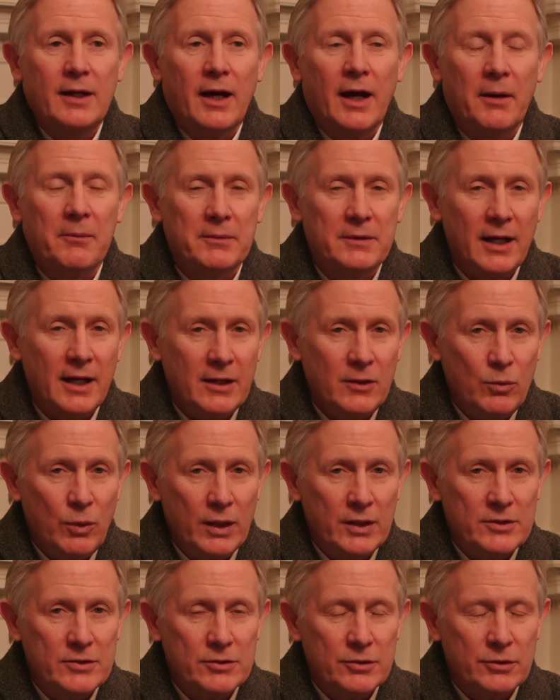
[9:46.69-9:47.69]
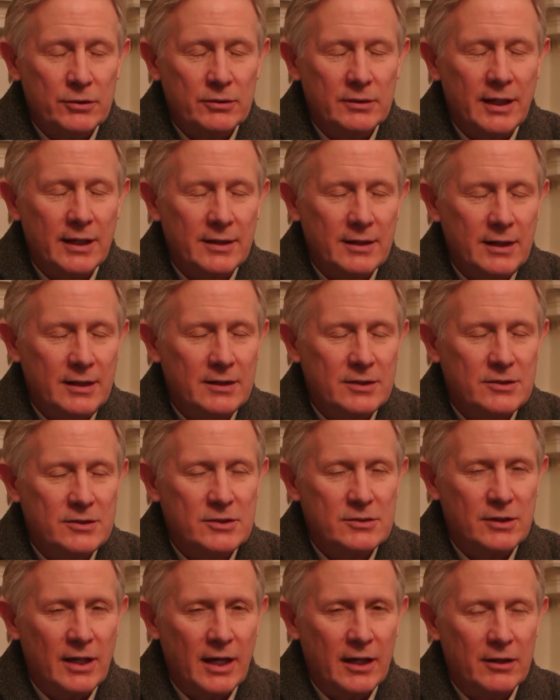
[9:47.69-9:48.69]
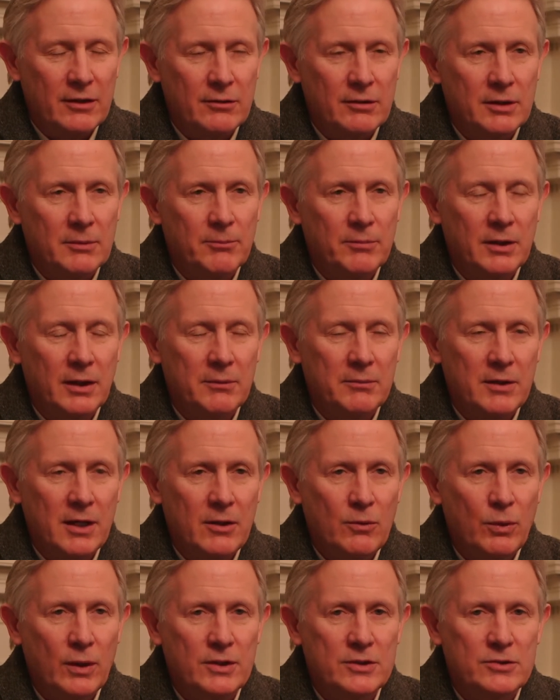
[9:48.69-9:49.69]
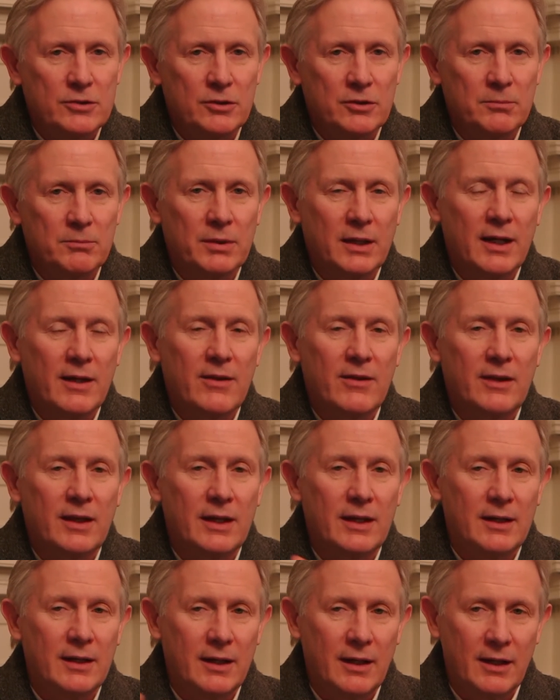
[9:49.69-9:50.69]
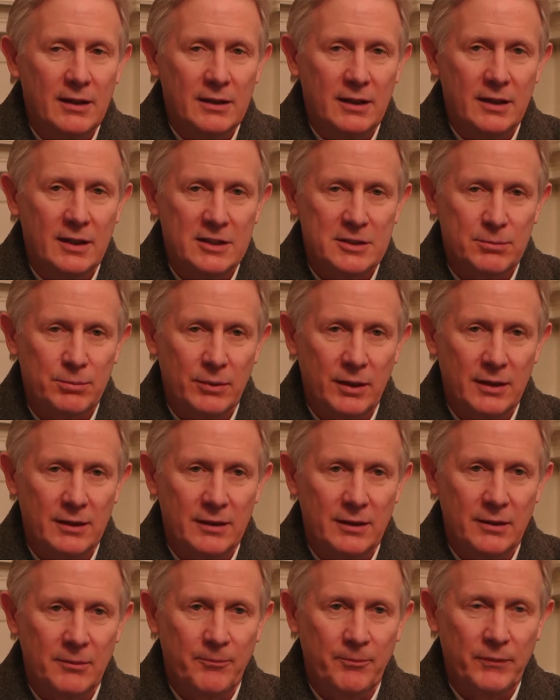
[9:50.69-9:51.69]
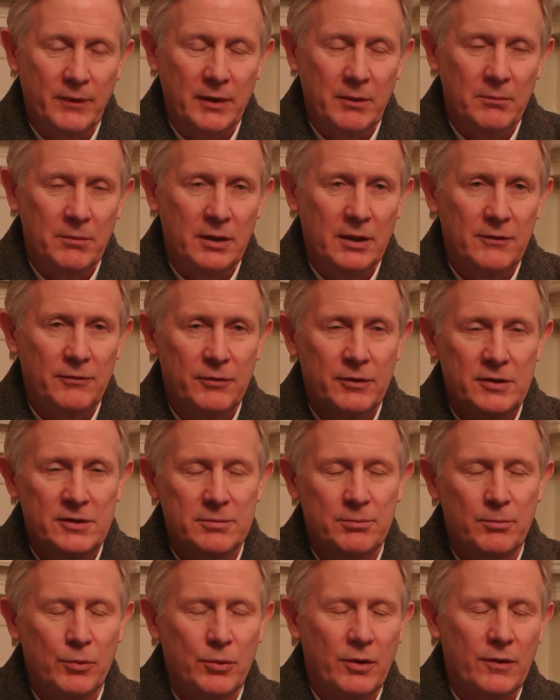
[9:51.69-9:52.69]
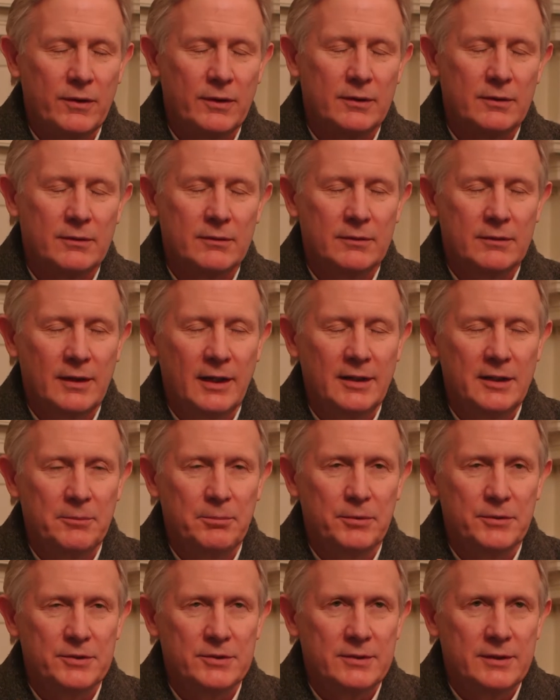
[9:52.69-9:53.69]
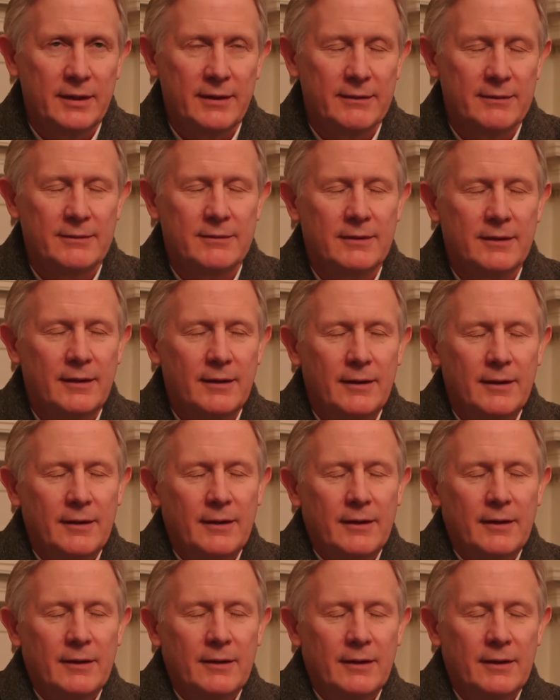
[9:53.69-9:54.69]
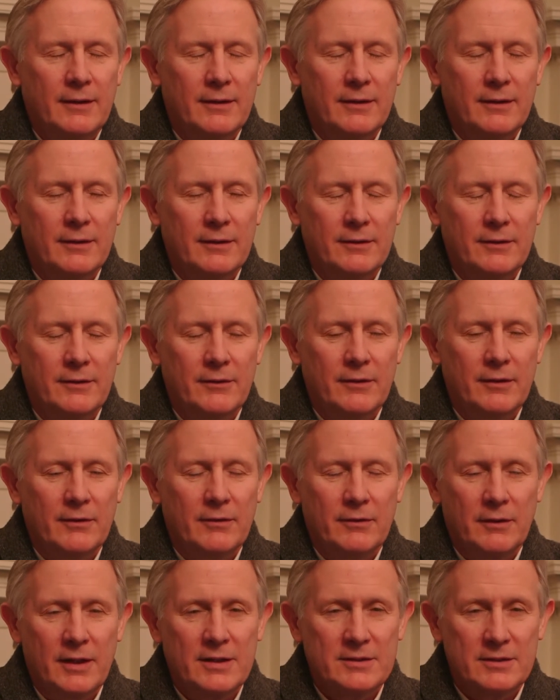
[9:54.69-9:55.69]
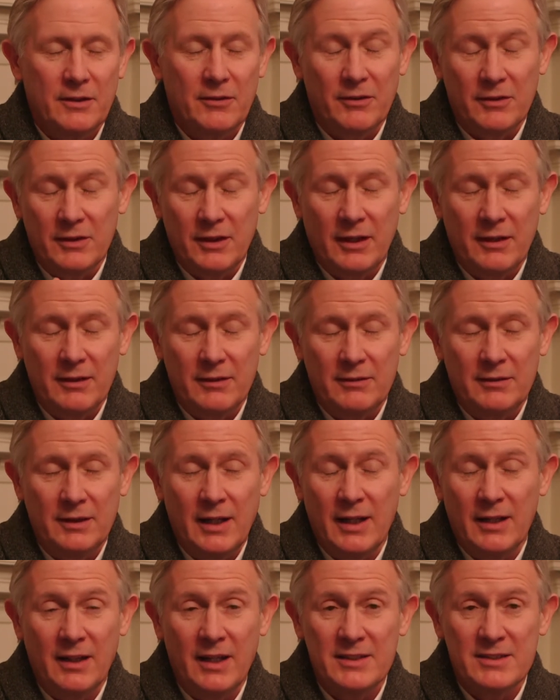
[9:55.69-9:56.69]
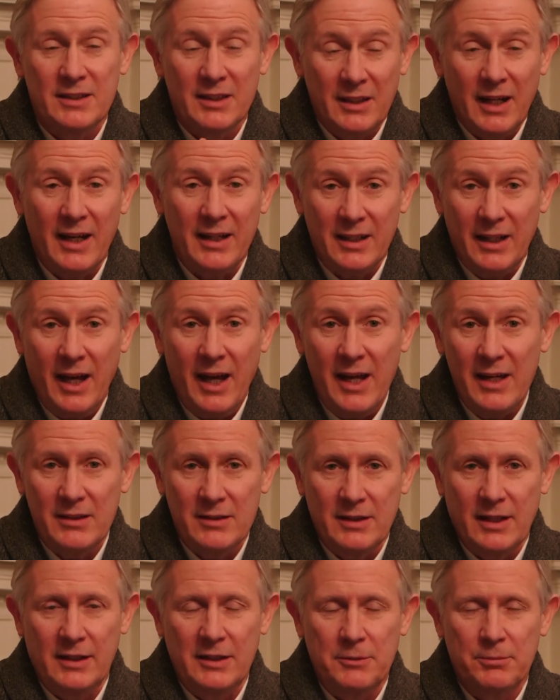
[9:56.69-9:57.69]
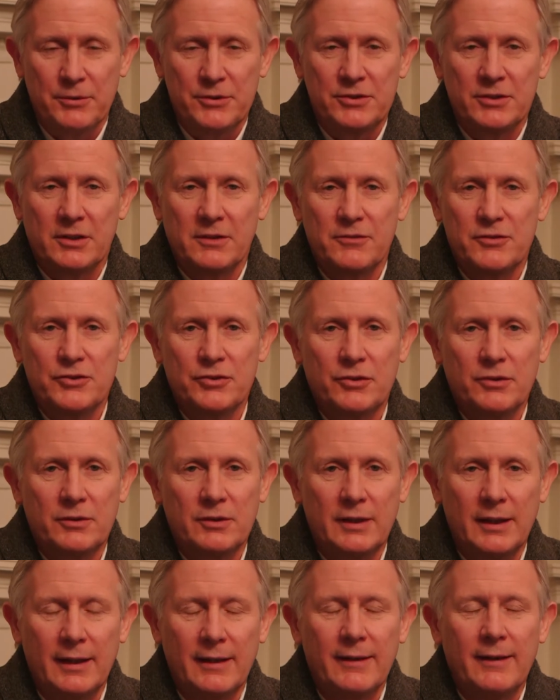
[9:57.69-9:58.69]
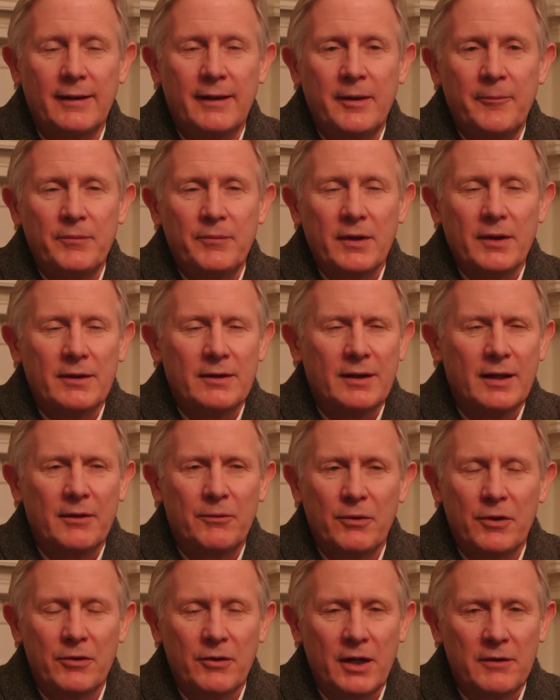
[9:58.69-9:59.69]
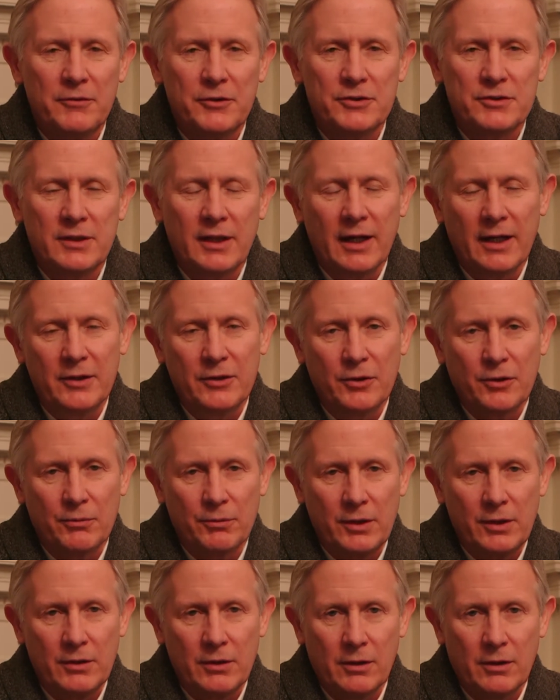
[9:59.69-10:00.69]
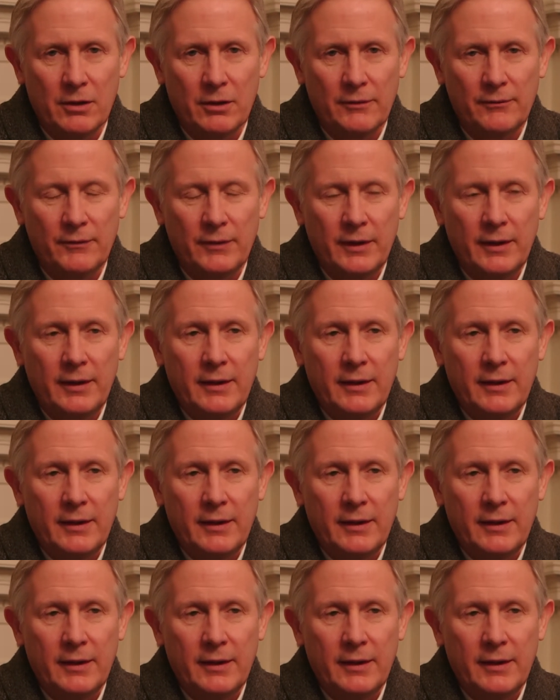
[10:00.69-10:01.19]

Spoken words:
I'm not quite certain, I think this is accurate, but I'm not quite certain, but I think, and then explain it. But if it's more than 90% less, or not at 90% of certainty, then I'd rather have you say, I don't recall.